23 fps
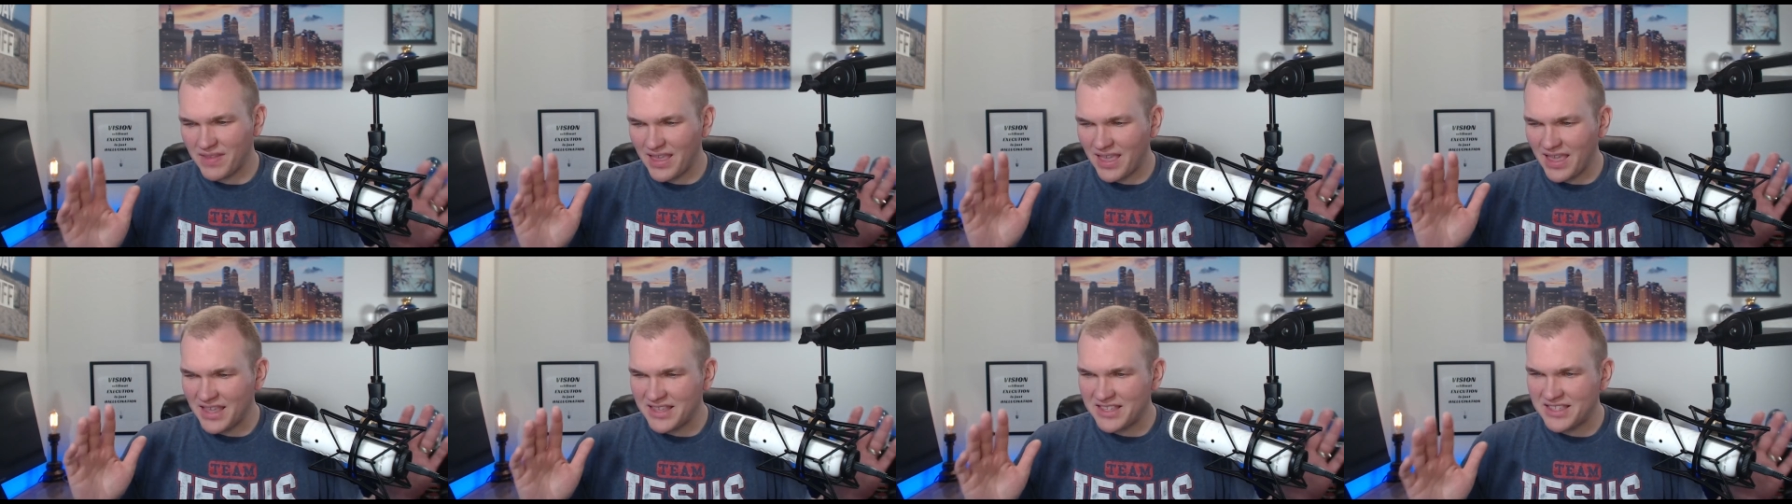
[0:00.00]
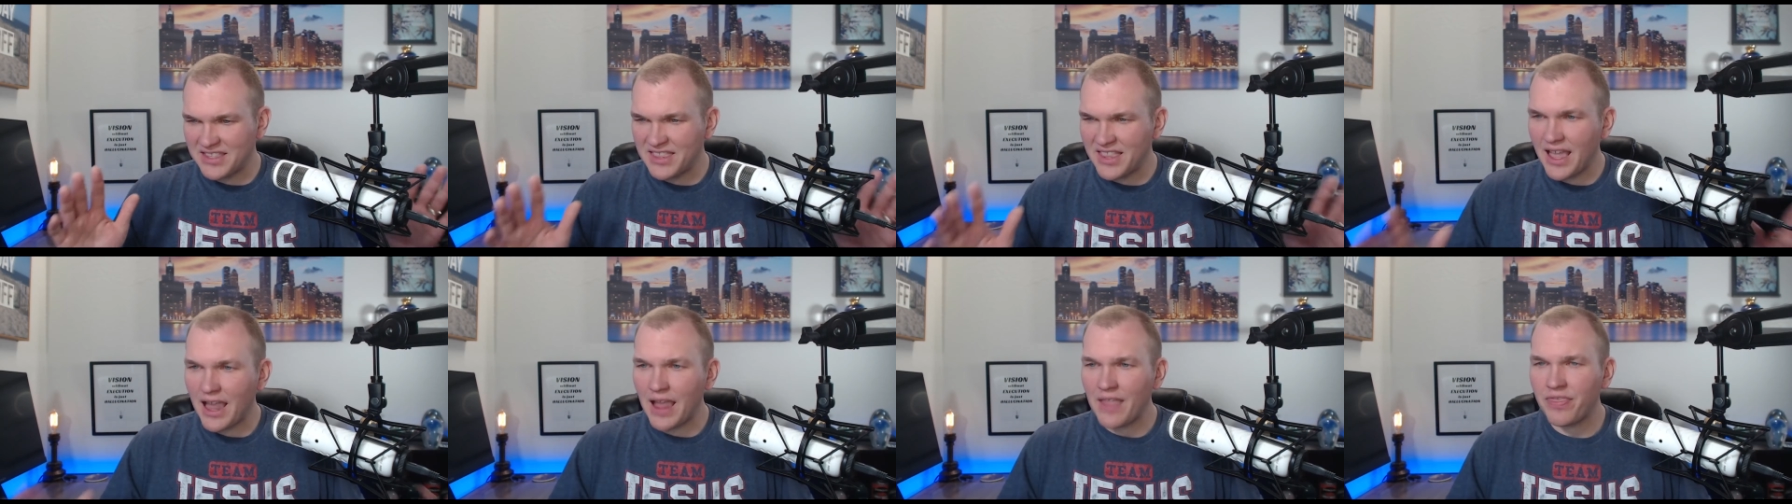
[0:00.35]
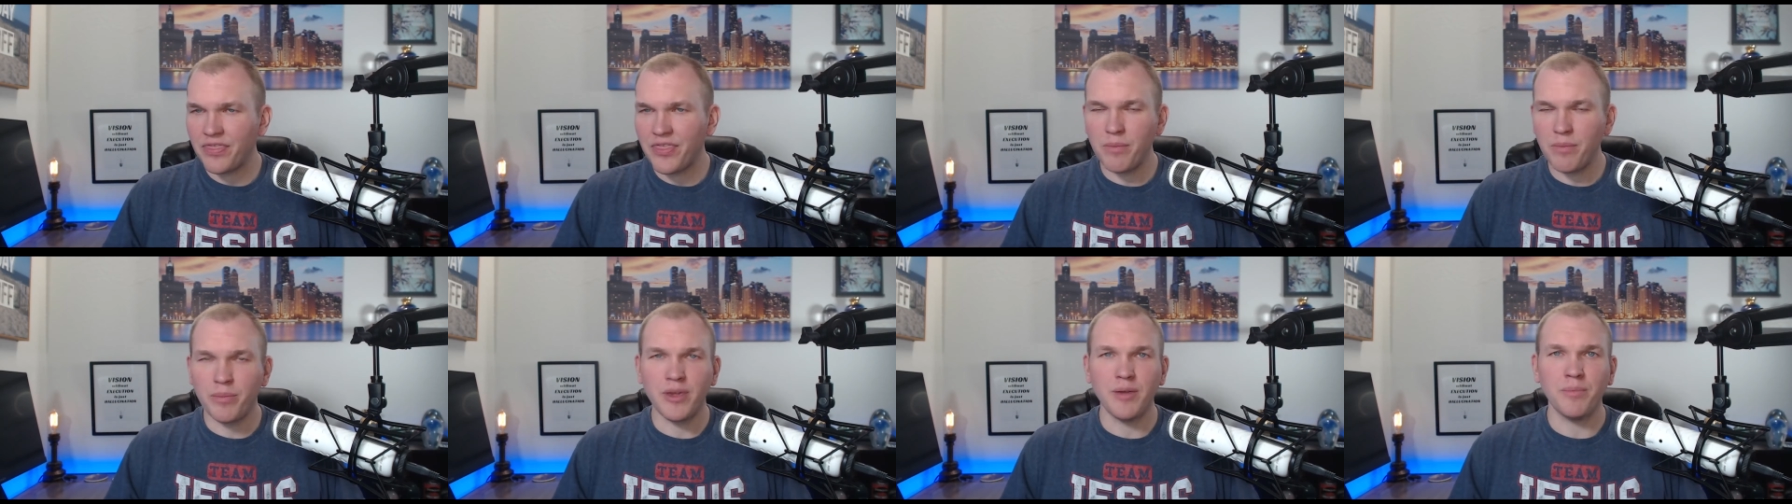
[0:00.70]
not
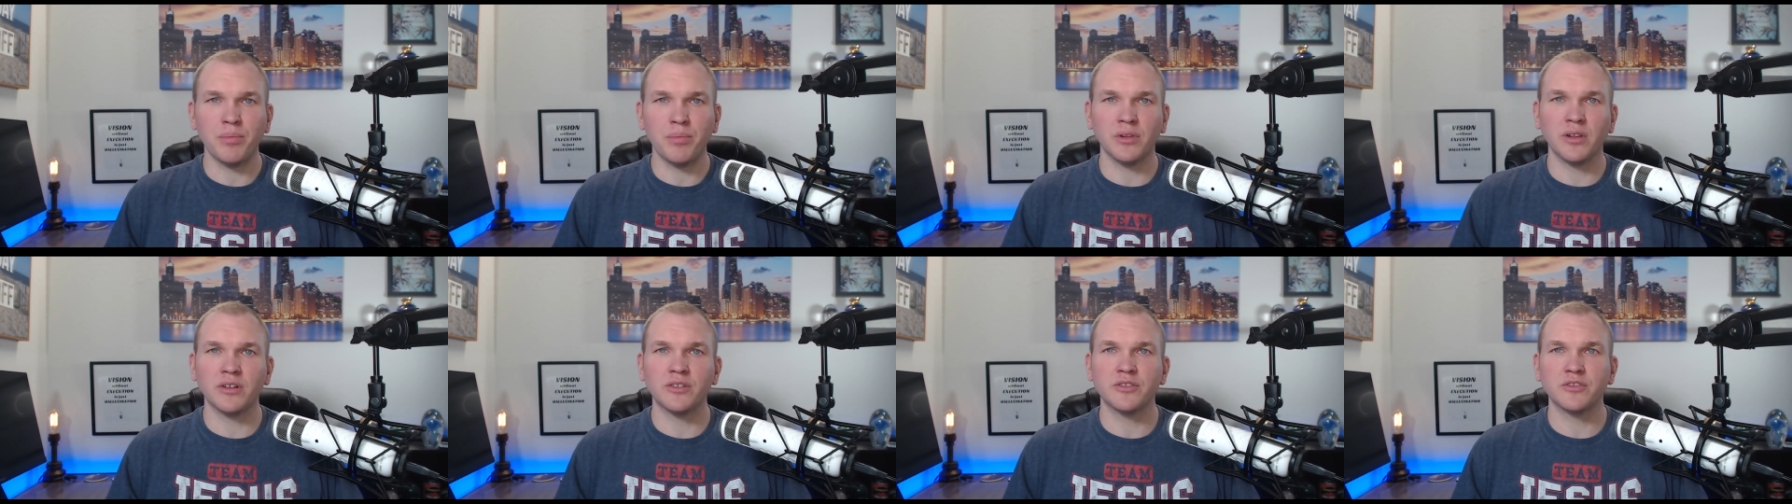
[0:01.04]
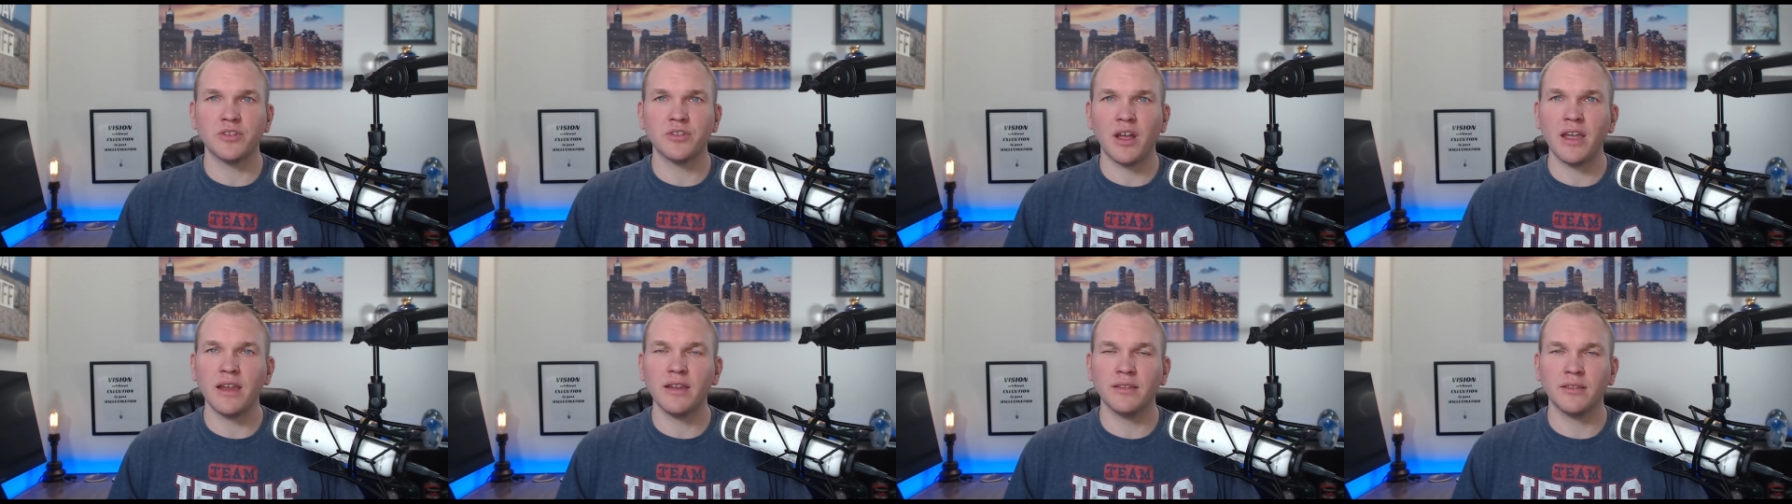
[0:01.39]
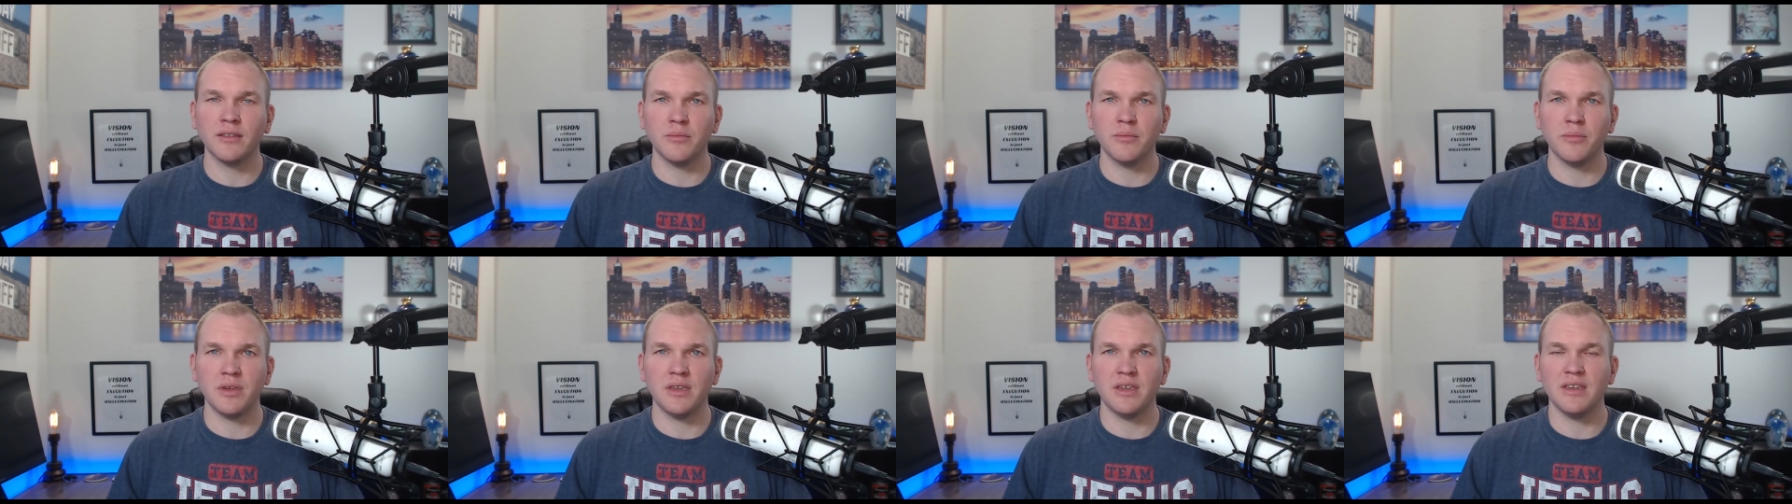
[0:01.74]
that people are trying to
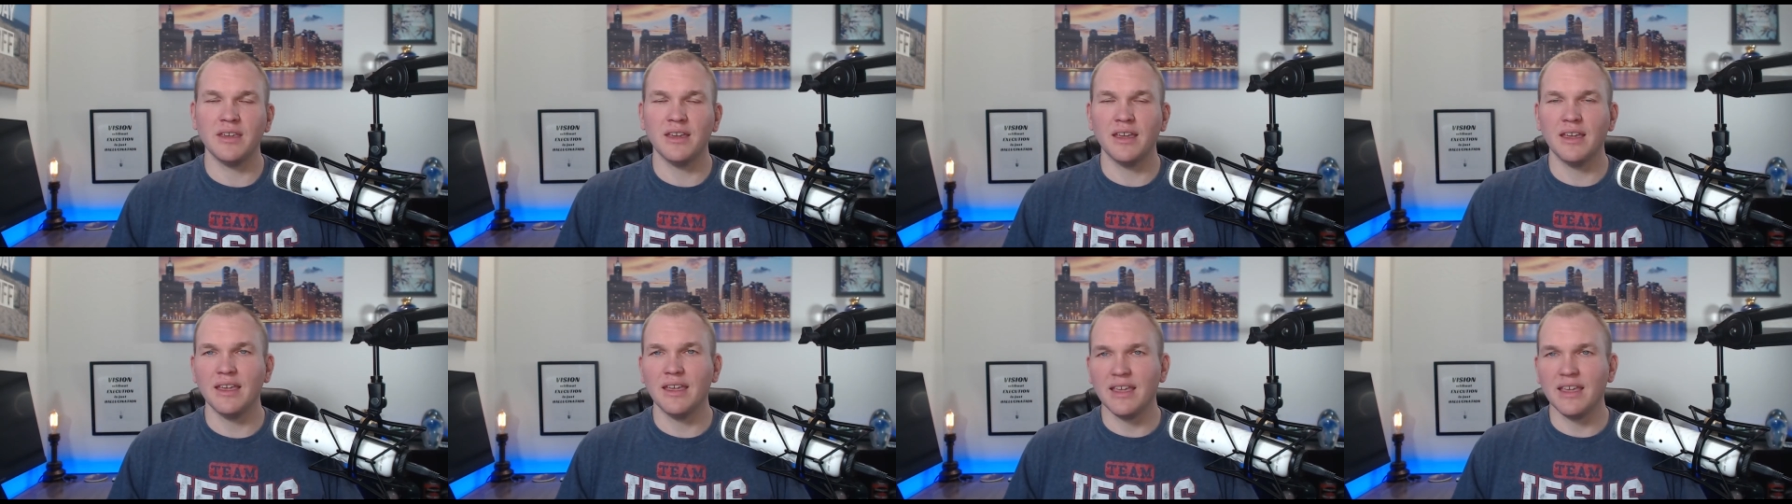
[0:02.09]
be